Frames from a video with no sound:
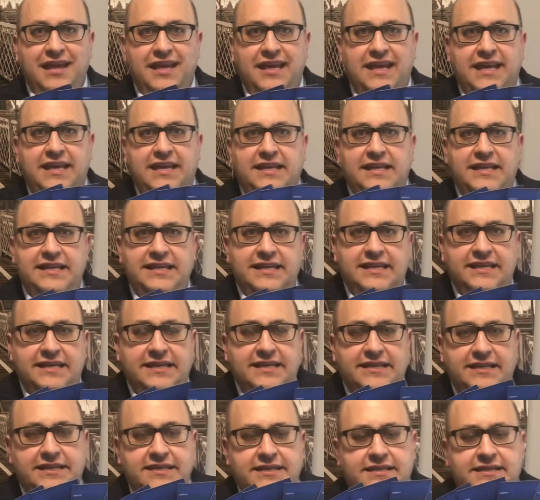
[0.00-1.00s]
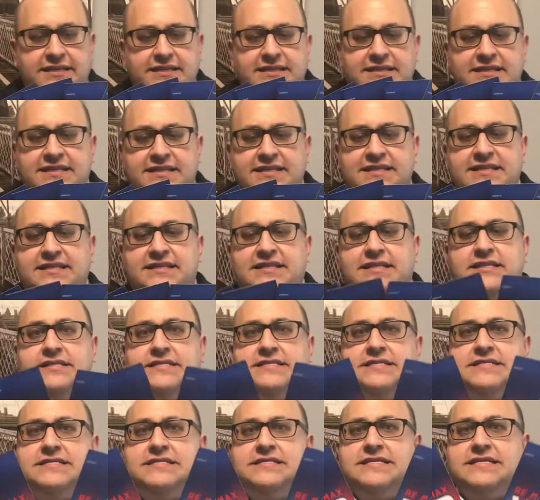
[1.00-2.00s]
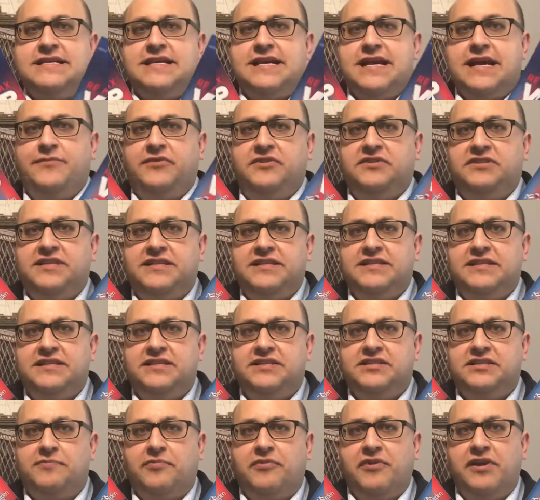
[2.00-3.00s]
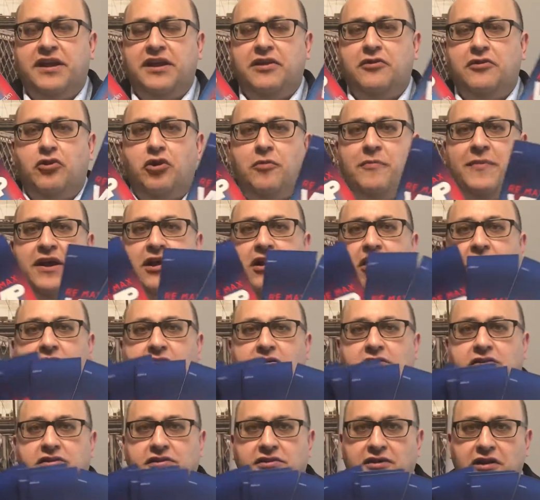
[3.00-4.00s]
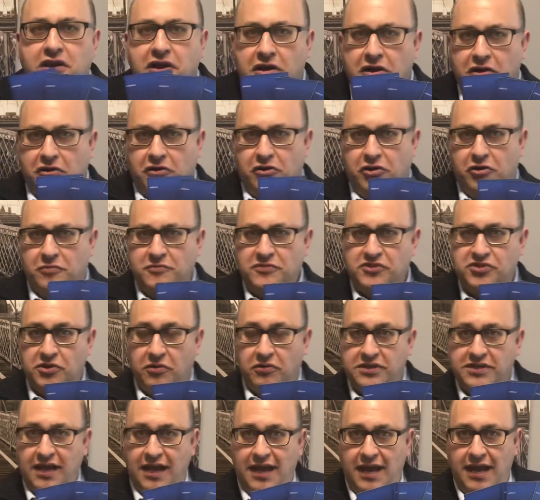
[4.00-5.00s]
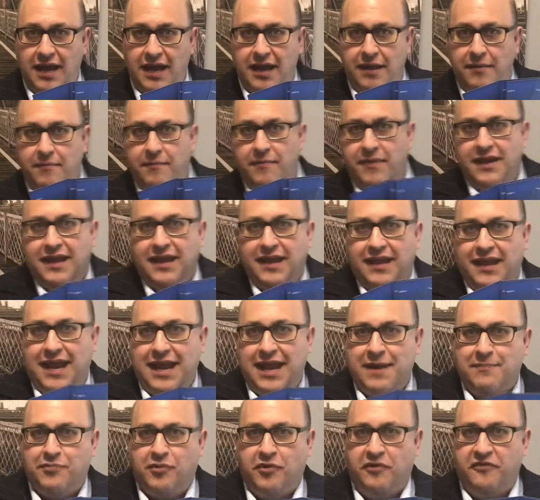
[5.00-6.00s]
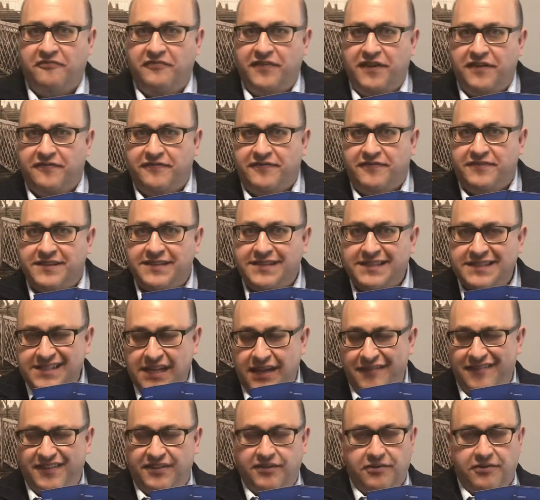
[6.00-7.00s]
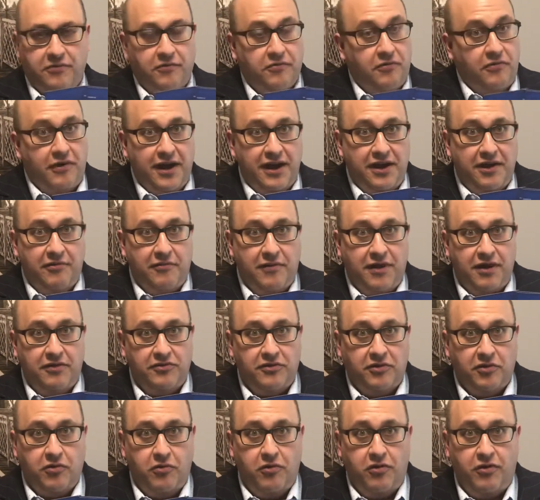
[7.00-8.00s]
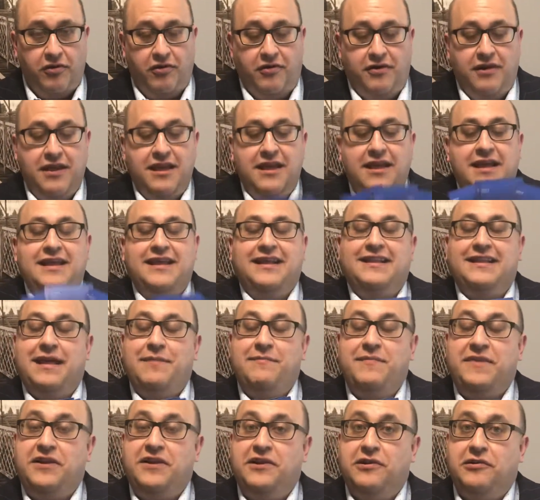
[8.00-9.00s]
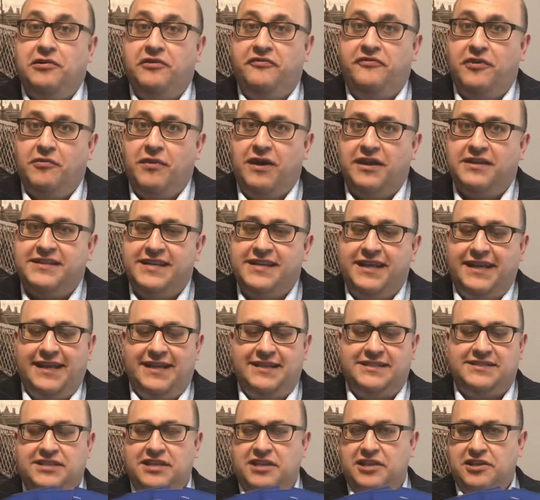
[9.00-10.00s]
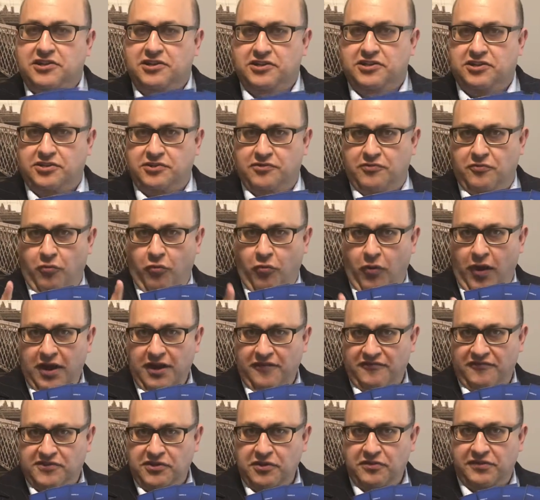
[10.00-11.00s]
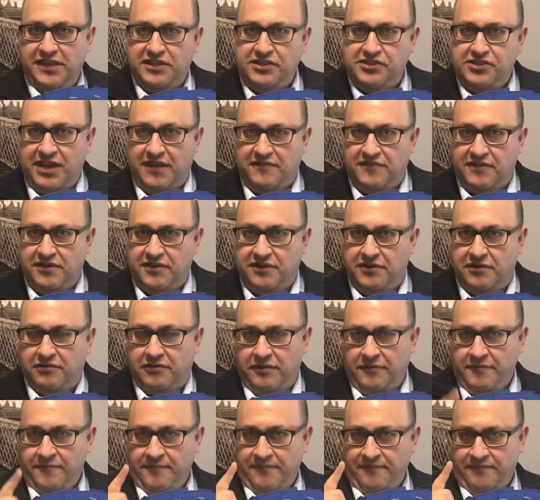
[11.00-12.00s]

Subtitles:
It is Hamilton Spring and Home and Garden Home Show time, April 5th to 7th, right around the corner. Let me know if you want tickets. One of two things you have to do.